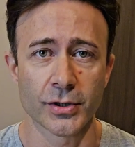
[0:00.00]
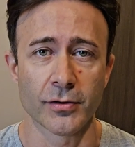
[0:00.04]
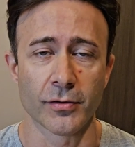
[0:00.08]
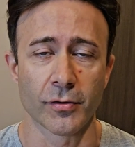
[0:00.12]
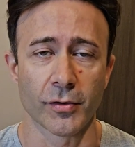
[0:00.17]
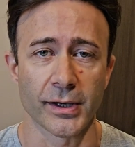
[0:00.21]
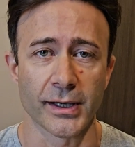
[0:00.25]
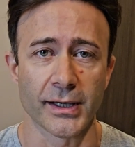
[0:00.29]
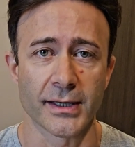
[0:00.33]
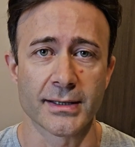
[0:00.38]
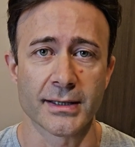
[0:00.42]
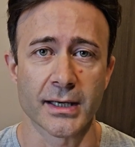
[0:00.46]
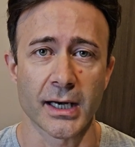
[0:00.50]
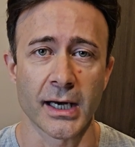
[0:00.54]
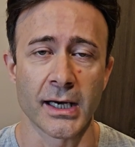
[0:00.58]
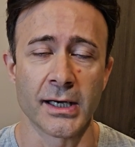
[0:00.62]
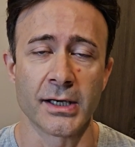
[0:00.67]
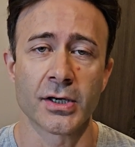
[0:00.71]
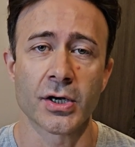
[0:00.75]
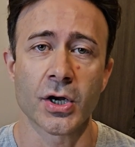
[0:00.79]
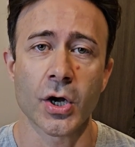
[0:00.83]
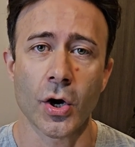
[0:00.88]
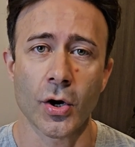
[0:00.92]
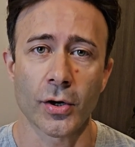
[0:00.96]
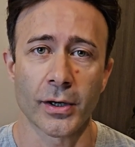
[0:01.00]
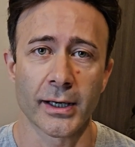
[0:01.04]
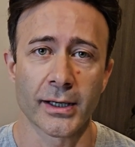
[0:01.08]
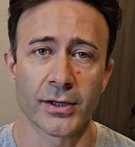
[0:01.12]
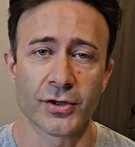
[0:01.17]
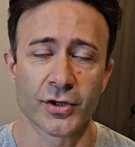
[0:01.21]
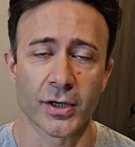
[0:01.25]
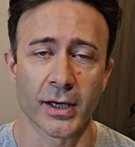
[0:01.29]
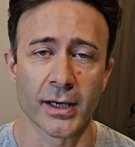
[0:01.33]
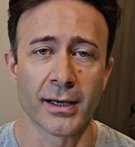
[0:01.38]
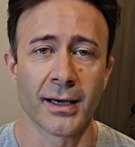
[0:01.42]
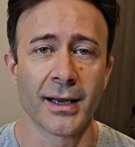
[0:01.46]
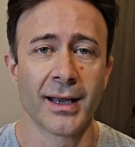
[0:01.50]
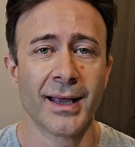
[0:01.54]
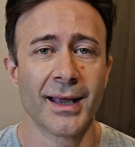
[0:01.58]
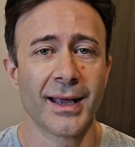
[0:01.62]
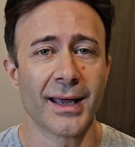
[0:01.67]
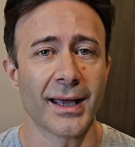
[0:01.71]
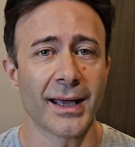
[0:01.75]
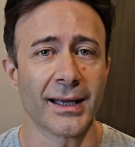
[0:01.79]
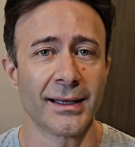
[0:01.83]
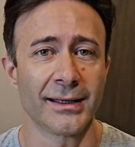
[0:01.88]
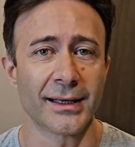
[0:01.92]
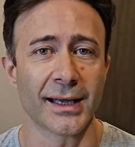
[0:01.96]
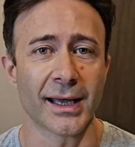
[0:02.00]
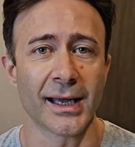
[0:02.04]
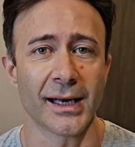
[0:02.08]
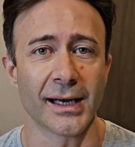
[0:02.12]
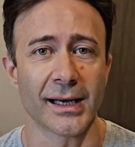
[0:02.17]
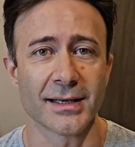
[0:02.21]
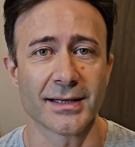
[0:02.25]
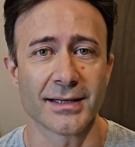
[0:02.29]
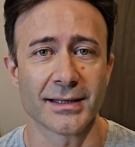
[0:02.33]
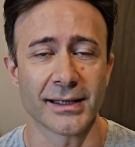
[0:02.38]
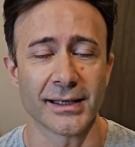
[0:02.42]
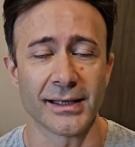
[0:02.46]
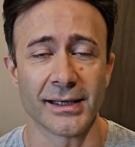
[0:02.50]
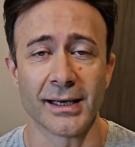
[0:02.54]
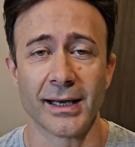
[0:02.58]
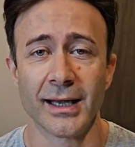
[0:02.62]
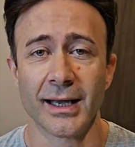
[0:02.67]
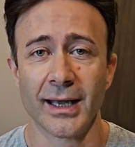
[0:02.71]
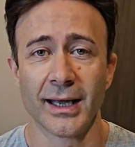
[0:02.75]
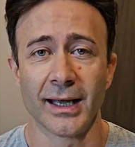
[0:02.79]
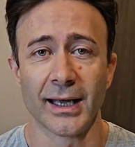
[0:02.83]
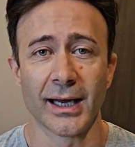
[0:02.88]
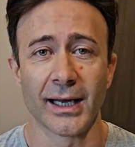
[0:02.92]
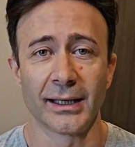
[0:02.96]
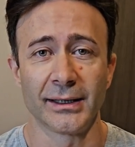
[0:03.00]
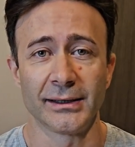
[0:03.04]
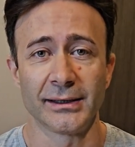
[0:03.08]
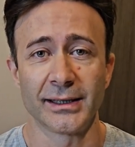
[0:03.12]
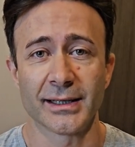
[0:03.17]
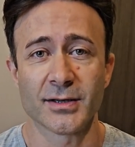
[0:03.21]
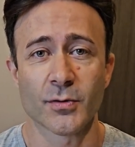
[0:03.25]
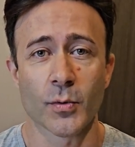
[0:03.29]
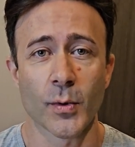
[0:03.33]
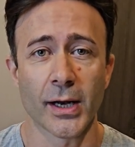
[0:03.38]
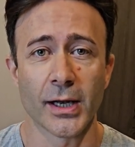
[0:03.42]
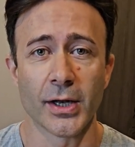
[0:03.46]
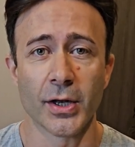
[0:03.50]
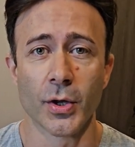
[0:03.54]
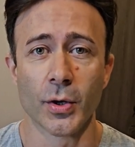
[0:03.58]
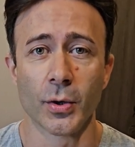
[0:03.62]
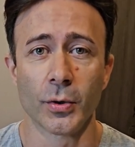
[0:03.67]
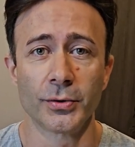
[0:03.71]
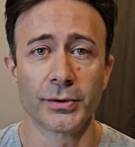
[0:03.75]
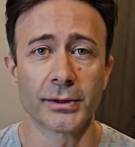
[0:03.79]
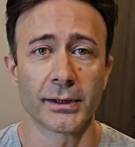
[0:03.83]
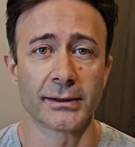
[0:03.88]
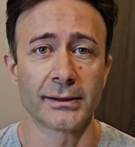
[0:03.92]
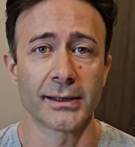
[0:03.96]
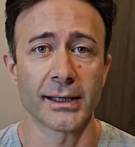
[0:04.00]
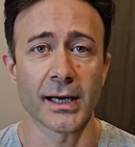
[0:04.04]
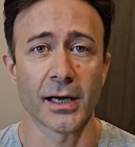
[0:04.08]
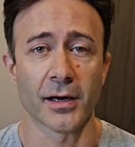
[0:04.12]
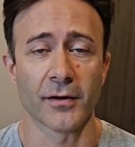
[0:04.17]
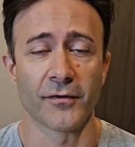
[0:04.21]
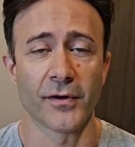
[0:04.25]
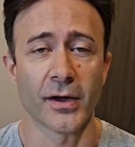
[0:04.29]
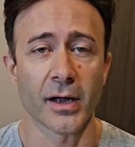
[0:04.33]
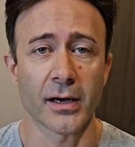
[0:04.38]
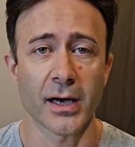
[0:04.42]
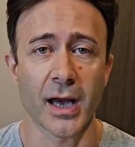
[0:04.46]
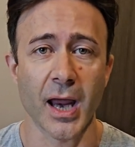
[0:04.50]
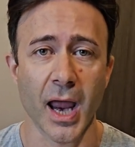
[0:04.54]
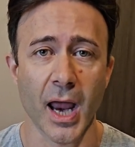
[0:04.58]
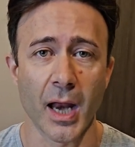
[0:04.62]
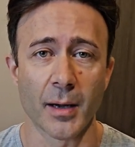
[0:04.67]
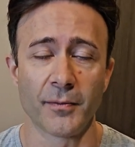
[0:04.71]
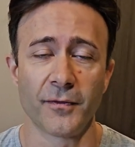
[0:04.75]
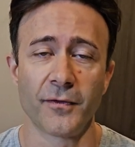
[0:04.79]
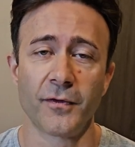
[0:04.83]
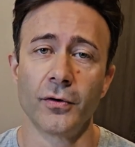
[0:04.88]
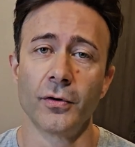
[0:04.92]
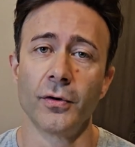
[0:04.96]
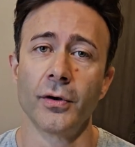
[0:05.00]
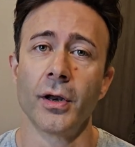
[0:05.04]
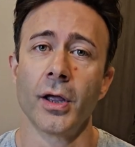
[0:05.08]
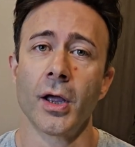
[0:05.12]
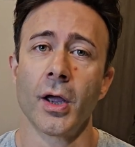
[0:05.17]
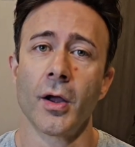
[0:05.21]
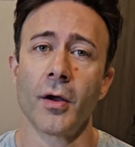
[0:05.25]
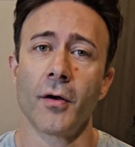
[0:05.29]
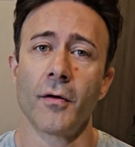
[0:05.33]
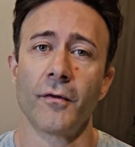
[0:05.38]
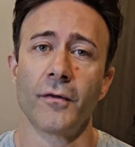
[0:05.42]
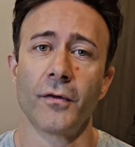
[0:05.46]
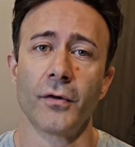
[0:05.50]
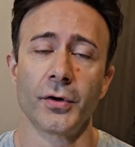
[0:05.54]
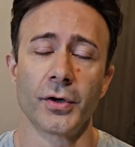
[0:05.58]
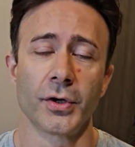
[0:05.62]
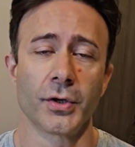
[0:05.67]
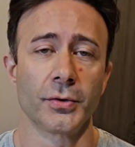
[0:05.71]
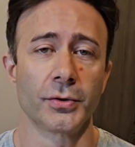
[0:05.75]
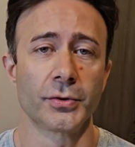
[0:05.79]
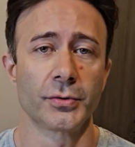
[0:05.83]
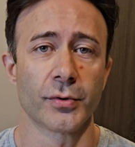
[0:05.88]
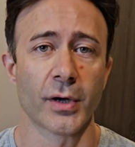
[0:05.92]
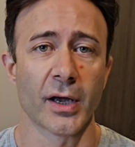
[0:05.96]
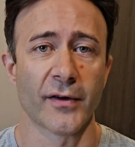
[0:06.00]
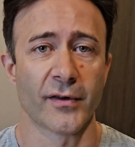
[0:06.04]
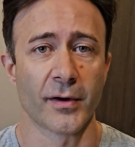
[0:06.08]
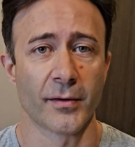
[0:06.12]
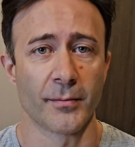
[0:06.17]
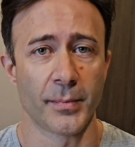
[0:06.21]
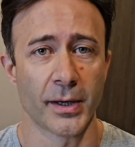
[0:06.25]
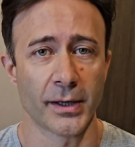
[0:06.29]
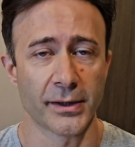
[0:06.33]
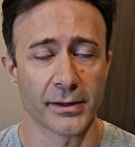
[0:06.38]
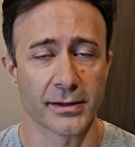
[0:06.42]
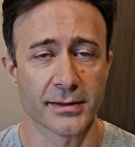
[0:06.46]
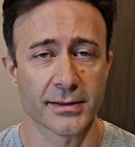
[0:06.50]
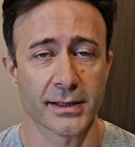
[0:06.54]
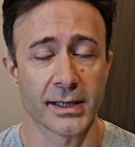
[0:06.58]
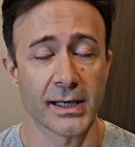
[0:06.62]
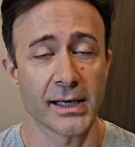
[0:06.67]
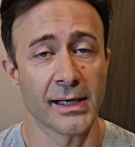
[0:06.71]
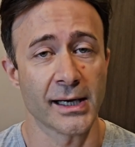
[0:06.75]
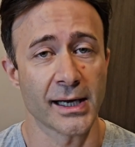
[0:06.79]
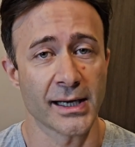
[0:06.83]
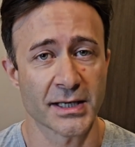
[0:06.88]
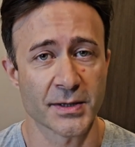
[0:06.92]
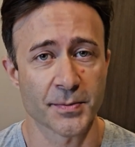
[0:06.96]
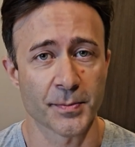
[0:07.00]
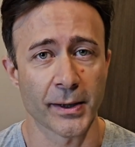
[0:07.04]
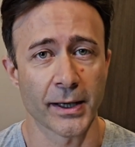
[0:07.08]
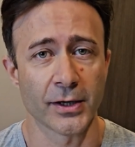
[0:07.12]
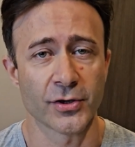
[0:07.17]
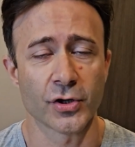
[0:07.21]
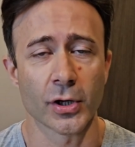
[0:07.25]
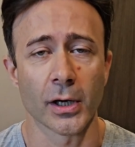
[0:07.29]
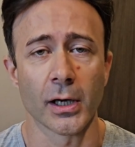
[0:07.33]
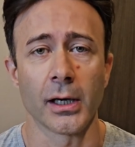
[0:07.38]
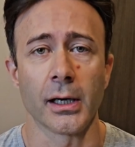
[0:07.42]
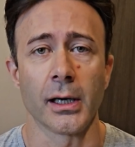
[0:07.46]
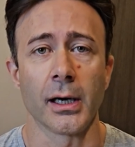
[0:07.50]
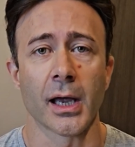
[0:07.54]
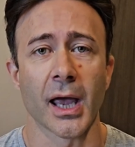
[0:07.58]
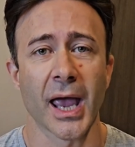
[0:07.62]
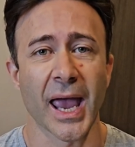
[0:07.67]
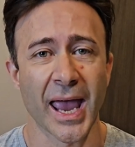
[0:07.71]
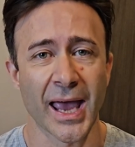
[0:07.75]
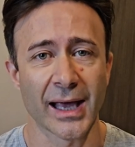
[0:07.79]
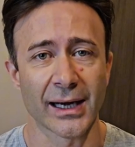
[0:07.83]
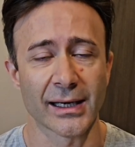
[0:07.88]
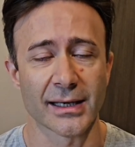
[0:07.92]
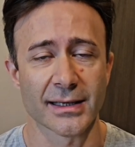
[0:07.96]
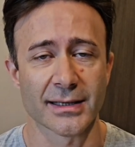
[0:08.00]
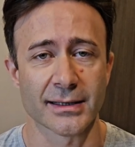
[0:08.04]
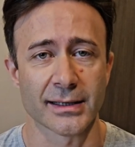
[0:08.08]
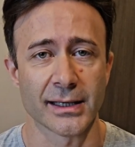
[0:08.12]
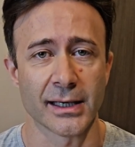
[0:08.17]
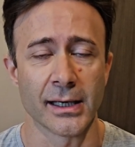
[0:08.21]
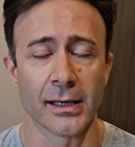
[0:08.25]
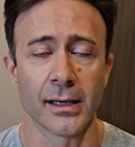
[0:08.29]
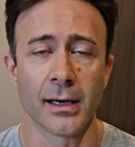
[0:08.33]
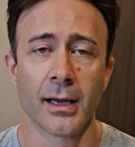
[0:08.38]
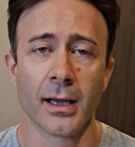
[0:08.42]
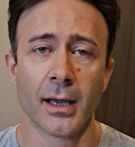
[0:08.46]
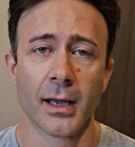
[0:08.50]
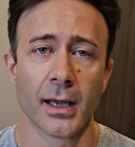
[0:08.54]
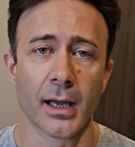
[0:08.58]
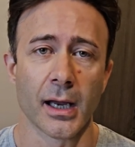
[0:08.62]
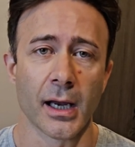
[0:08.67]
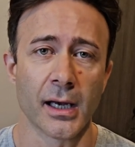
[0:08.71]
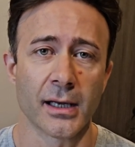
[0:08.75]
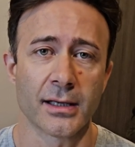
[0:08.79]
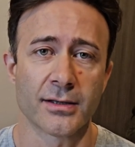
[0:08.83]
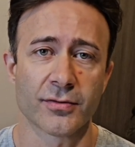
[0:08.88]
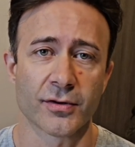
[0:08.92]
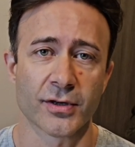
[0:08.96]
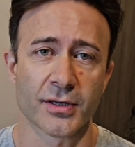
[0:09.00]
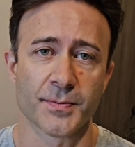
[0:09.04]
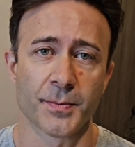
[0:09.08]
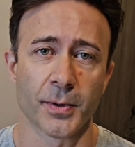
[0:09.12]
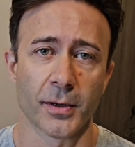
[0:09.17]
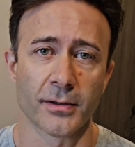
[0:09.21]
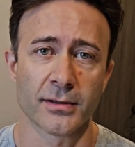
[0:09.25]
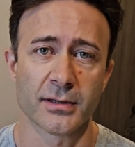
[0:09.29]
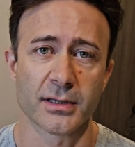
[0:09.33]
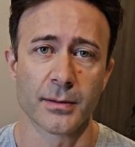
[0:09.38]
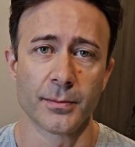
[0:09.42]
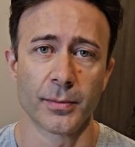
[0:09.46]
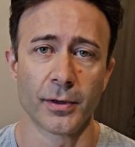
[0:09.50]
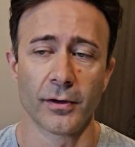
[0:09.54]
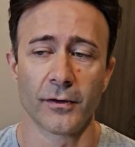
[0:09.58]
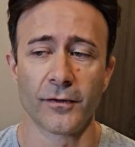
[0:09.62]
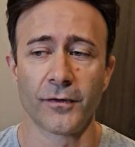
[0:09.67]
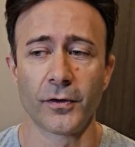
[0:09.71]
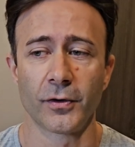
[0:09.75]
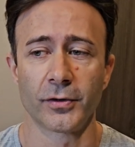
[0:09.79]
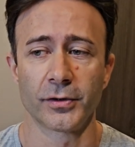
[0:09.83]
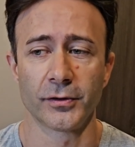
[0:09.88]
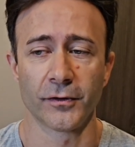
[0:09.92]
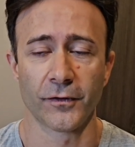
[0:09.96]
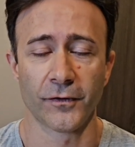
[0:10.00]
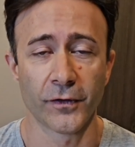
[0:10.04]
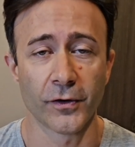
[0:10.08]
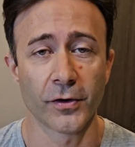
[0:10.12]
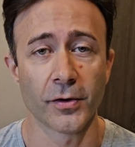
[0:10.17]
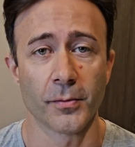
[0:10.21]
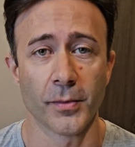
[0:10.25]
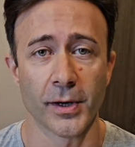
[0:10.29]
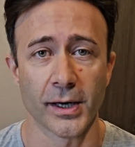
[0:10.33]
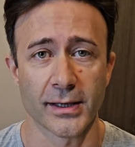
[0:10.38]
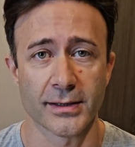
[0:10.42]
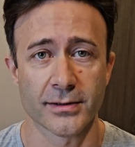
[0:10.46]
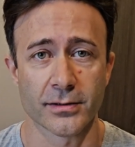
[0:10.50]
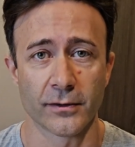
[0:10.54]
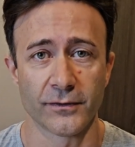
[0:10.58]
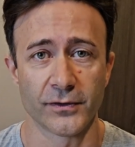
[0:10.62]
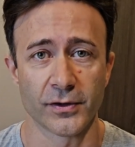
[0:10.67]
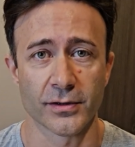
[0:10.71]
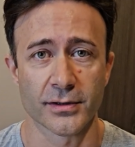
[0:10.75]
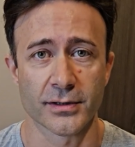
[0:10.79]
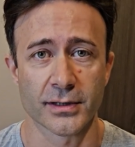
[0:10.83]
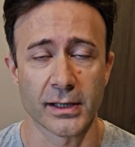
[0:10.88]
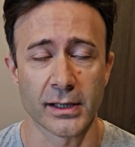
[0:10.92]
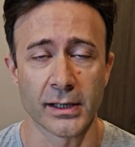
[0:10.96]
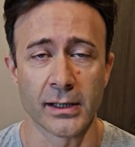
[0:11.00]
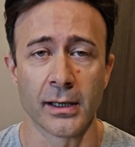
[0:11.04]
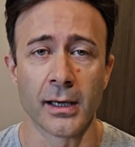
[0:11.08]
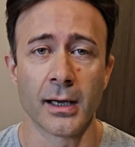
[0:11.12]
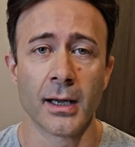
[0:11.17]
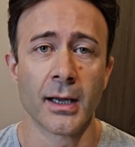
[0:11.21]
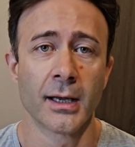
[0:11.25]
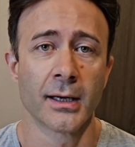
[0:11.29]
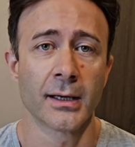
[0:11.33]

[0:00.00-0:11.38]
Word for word: increase in collagen and elastin, and it is well known that they are very helpful for you to have a better skin, especially elastin. It's responsible for the firmness of your skin.